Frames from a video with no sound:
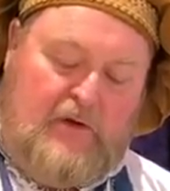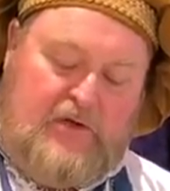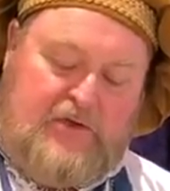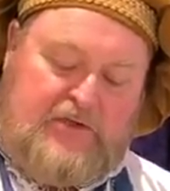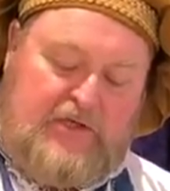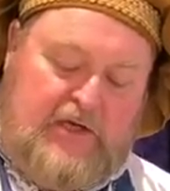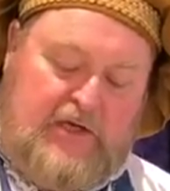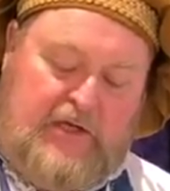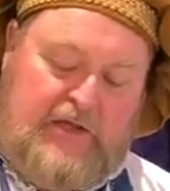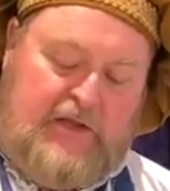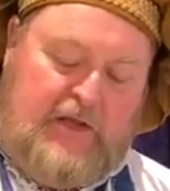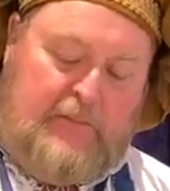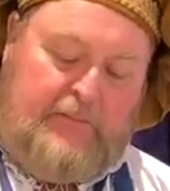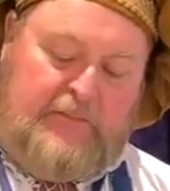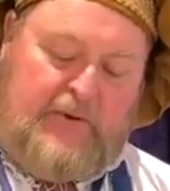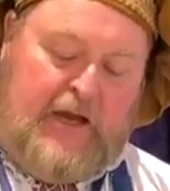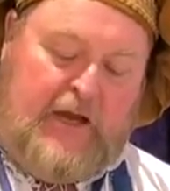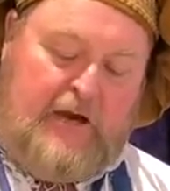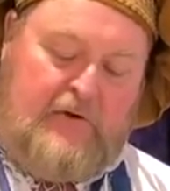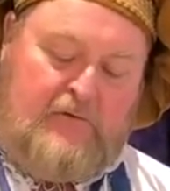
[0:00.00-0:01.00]
to the
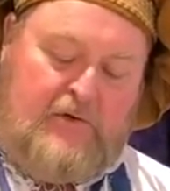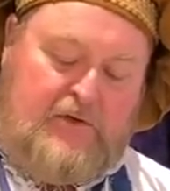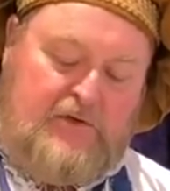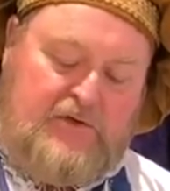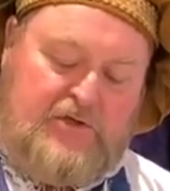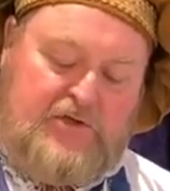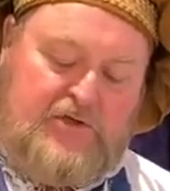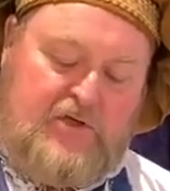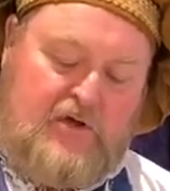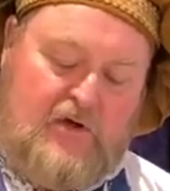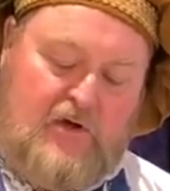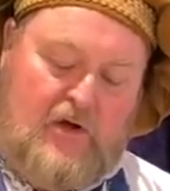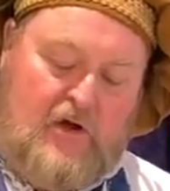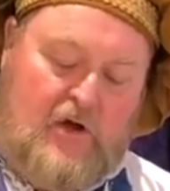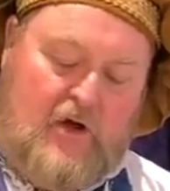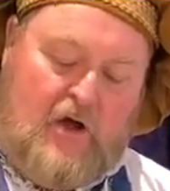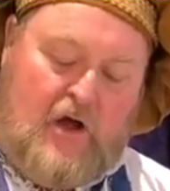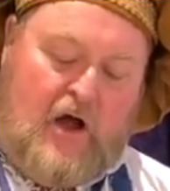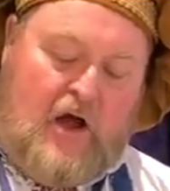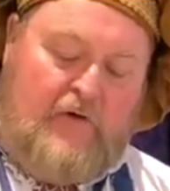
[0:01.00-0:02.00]
appearance
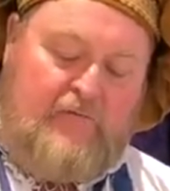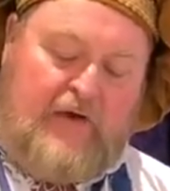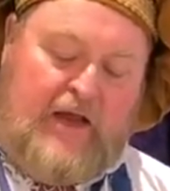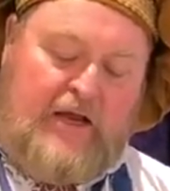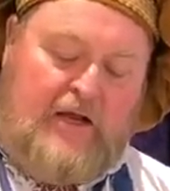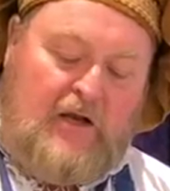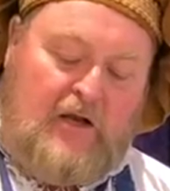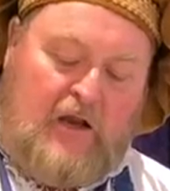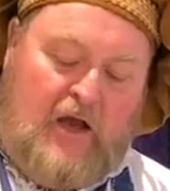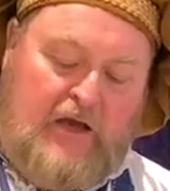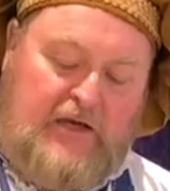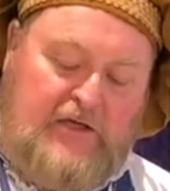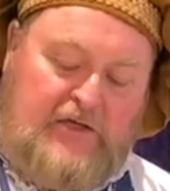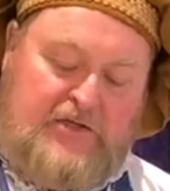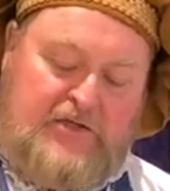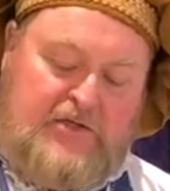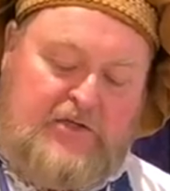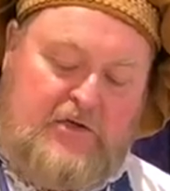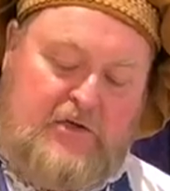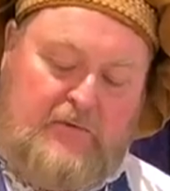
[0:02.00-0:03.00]
of a
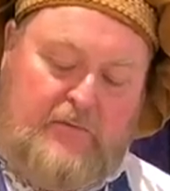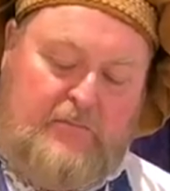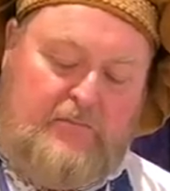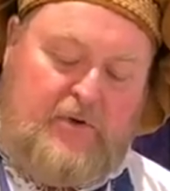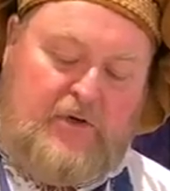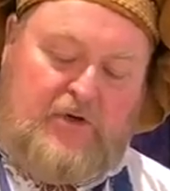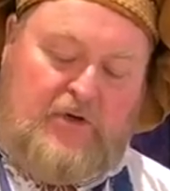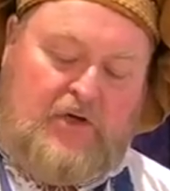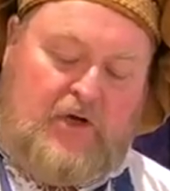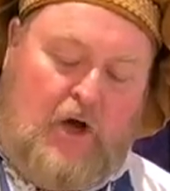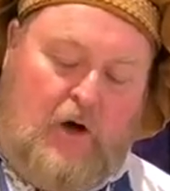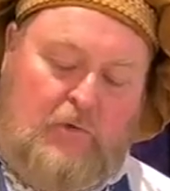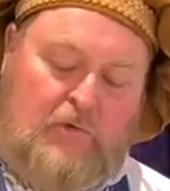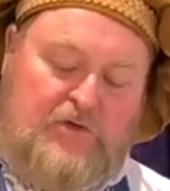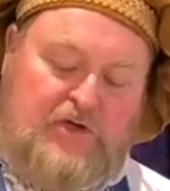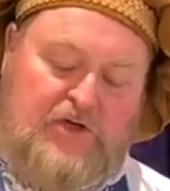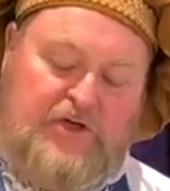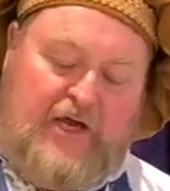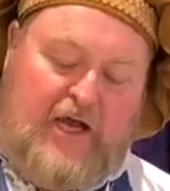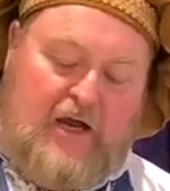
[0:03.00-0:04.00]
light but
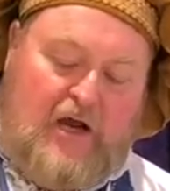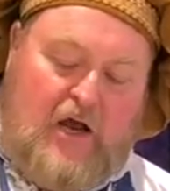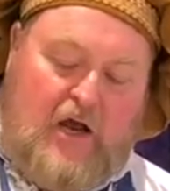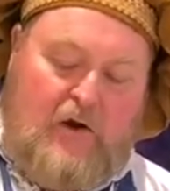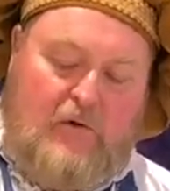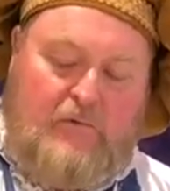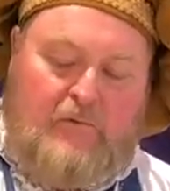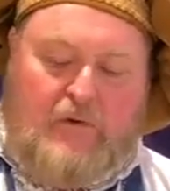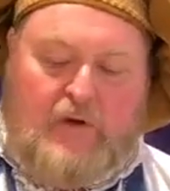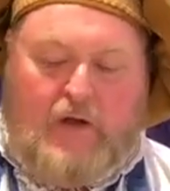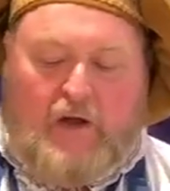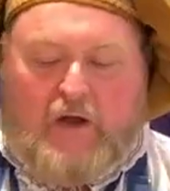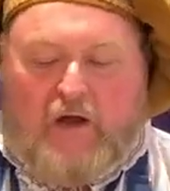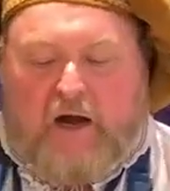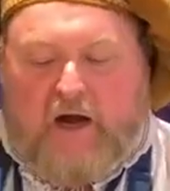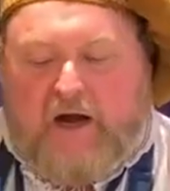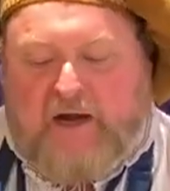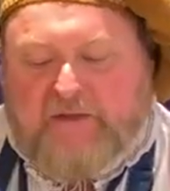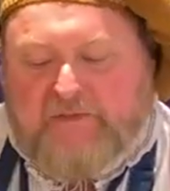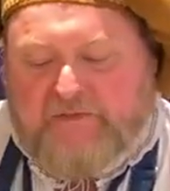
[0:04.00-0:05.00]
golden yellow,
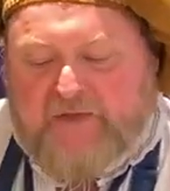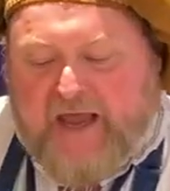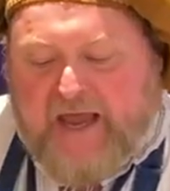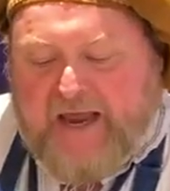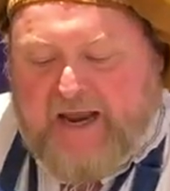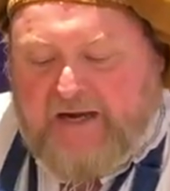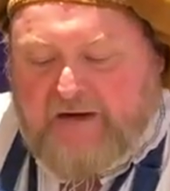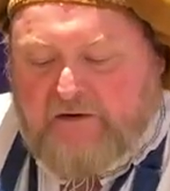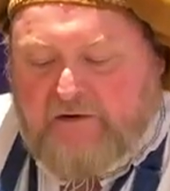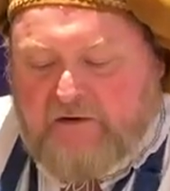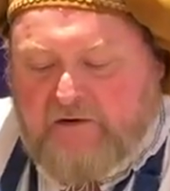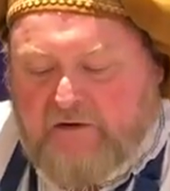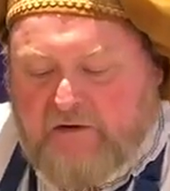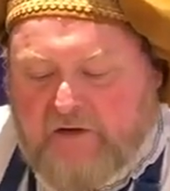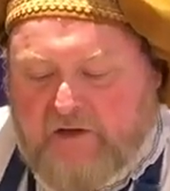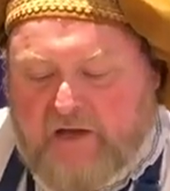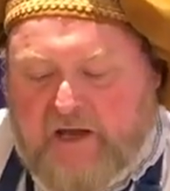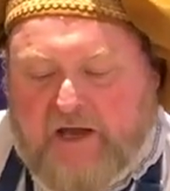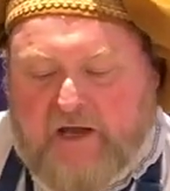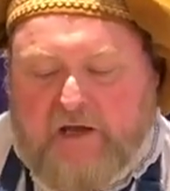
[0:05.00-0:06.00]
I then
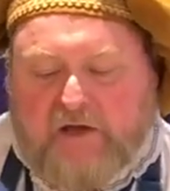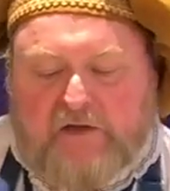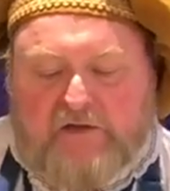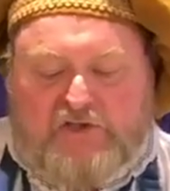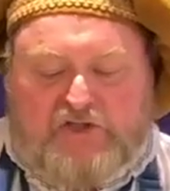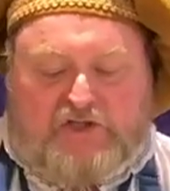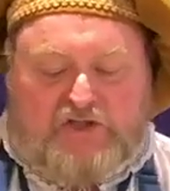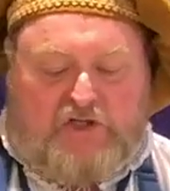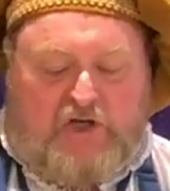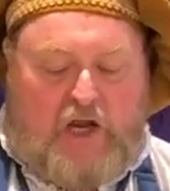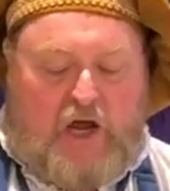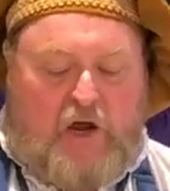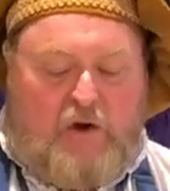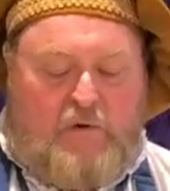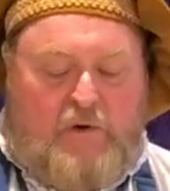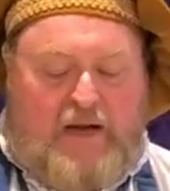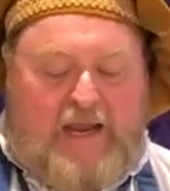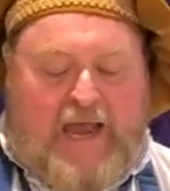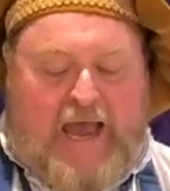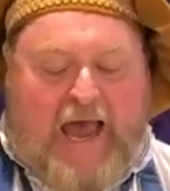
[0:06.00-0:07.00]

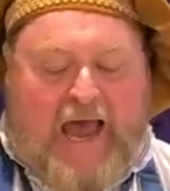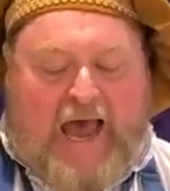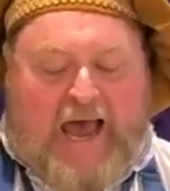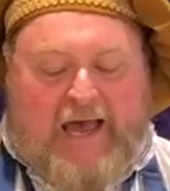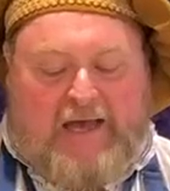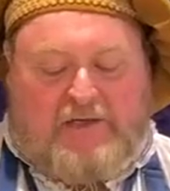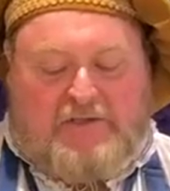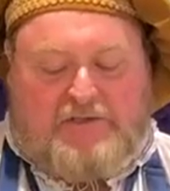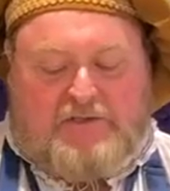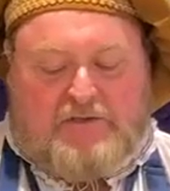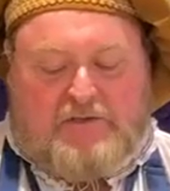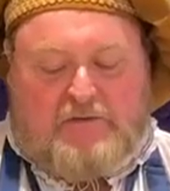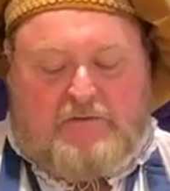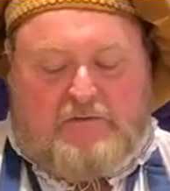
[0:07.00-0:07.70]
slowly add